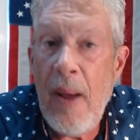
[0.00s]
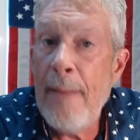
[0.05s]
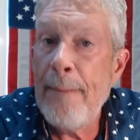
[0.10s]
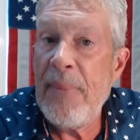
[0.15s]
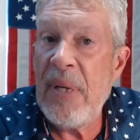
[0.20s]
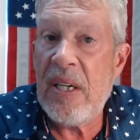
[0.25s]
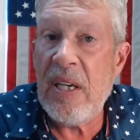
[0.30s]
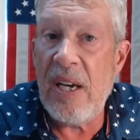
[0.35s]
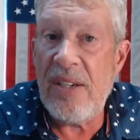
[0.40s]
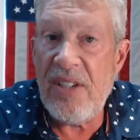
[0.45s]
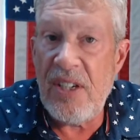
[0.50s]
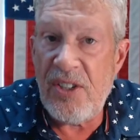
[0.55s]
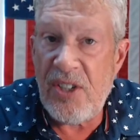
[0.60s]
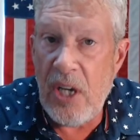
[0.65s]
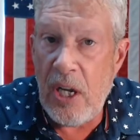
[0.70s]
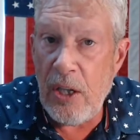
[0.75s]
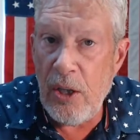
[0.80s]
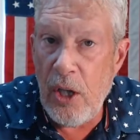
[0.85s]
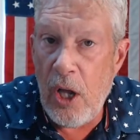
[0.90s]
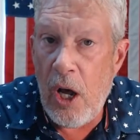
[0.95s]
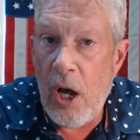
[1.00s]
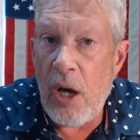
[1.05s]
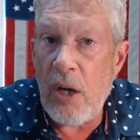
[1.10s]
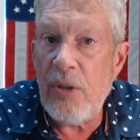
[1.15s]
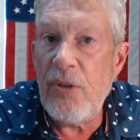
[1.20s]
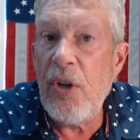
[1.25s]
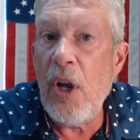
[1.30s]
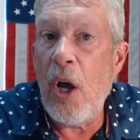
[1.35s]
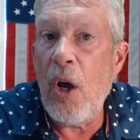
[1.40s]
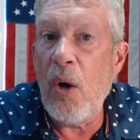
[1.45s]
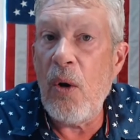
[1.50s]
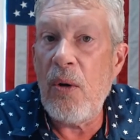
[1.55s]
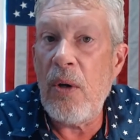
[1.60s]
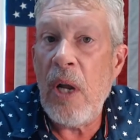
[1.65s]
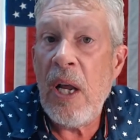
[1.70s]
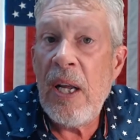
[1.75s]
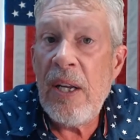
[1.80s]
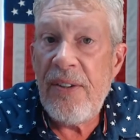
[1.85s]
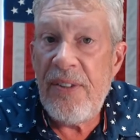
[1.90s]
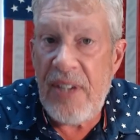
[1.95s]
Because it's a long known
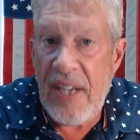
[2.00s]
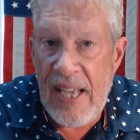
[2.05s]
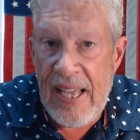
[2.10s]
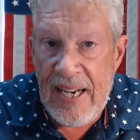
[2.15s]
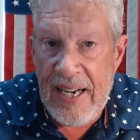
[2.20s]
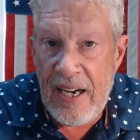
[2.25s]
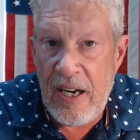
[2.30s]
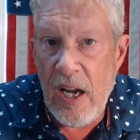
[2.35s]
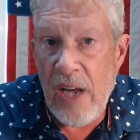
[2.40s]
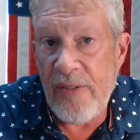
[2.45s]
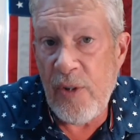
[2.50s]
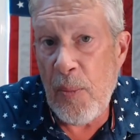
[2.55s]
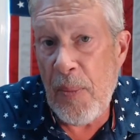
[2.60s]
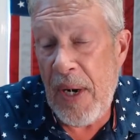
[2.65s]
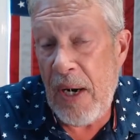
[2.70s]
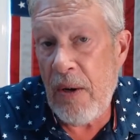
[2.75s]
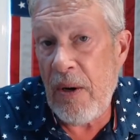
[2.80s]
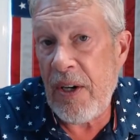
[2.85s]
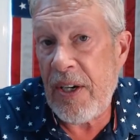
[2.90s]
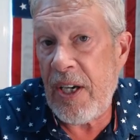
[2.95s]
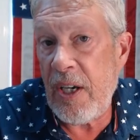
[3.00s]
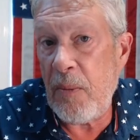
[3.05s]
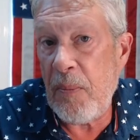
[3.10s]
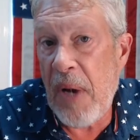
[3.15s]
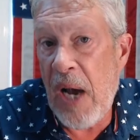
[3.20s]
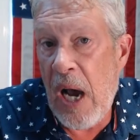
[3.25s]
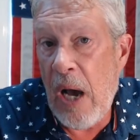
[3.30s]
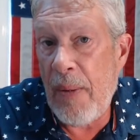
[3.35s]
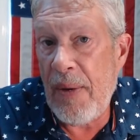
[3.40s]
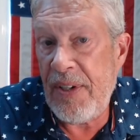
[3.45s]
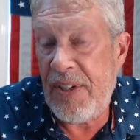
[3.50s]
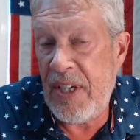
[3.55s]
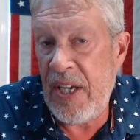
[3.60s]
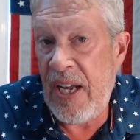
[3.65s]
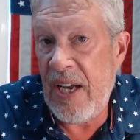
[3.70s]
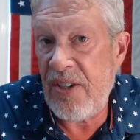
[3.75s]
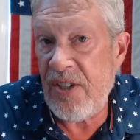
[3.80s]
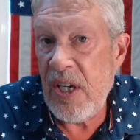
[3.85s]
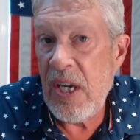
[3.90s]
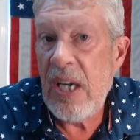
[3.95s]
tenet of American
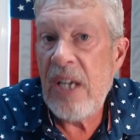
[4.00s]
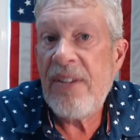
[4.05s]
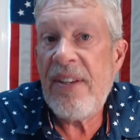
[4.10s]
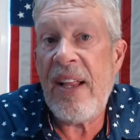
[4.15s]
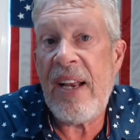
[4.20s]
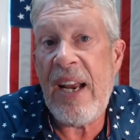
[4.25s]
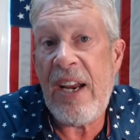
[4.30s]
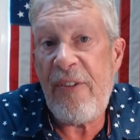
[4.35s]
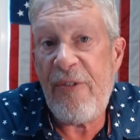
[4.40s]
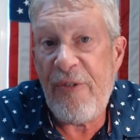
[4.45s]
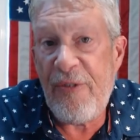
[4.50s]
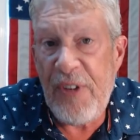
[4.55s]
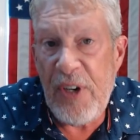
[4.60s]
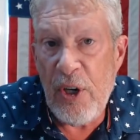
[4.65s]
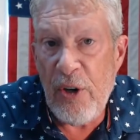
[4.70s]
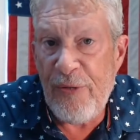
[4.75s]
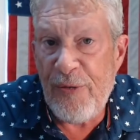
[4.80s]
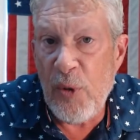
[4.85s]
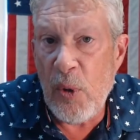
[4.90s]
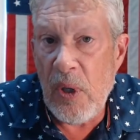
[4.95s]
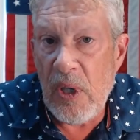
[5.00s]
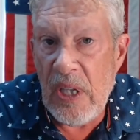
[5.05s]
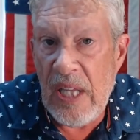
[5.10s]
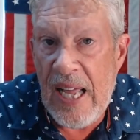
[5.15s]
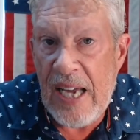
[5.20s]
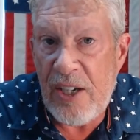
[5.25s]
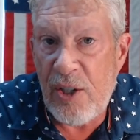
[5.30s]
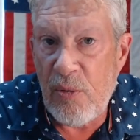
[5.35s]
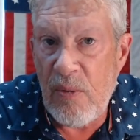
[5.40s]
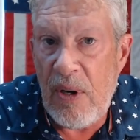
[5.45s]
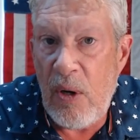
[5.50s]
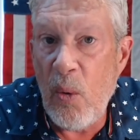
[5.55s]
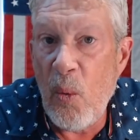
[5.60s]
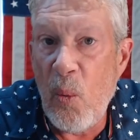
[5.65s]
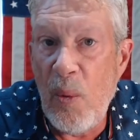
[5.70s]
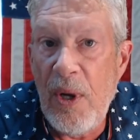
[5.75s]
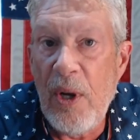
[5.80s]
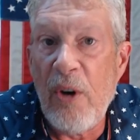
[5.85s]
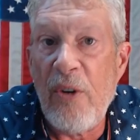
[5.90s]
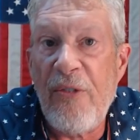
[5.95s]
politics that a fearful electorate
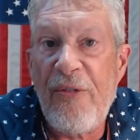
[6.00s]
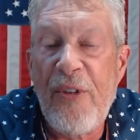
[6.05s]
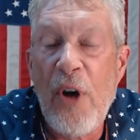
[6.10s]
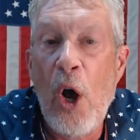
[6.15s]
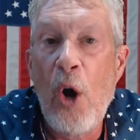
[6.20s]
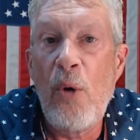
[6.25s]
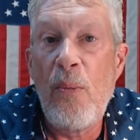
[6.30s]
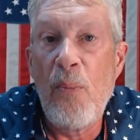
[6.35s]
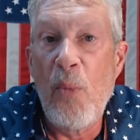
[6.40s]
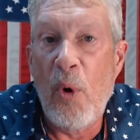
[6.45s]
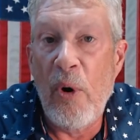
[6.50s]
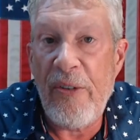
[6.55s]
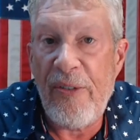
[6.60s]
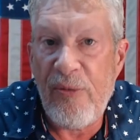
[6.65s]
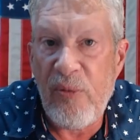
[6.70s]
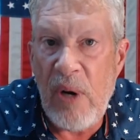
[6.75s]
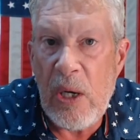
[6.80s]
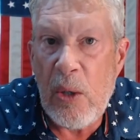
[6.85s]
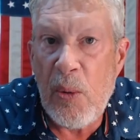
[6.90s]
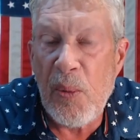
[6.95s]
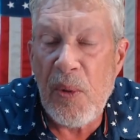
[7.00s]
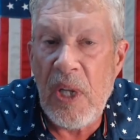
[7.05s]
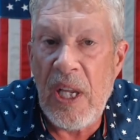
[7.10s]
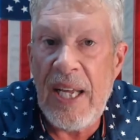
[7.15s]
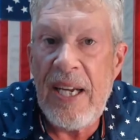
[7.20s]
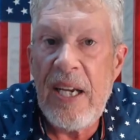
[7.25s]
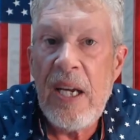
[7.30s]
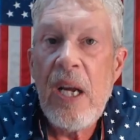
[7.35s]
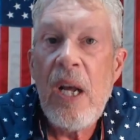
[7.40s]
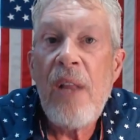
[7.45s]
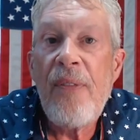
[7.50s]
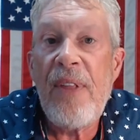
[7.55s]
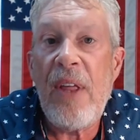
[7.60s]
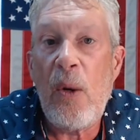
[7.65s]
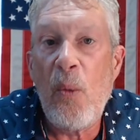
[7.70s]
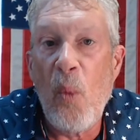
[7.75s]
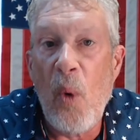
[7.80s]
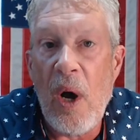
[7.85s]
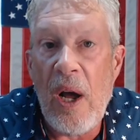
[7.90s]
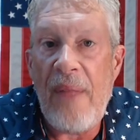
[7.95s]
will vote more frequently
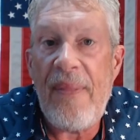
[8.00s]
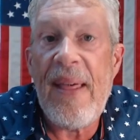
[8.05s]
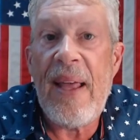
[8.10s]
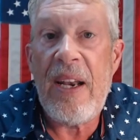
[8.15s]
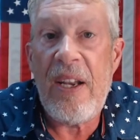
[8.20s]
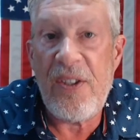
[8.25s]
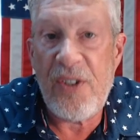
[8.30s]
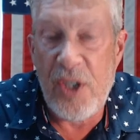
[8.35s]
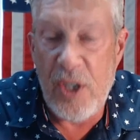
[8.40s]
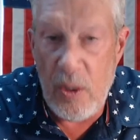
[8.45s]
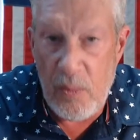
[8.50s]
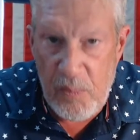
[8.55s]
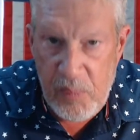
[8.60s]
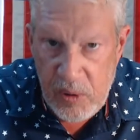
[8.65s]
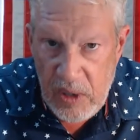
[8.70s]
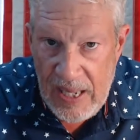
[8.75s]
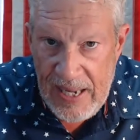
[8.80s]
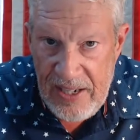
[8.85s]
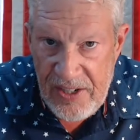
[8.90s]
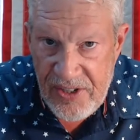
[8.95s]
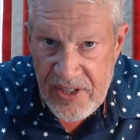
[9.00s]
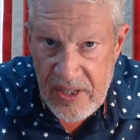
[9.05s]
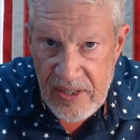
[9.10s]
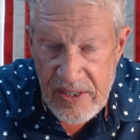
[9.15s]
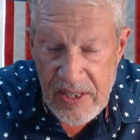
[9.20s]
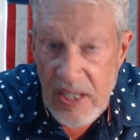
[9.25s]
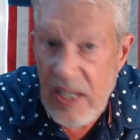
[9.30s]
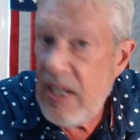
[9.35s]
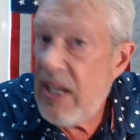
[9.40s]
than one that is complacent.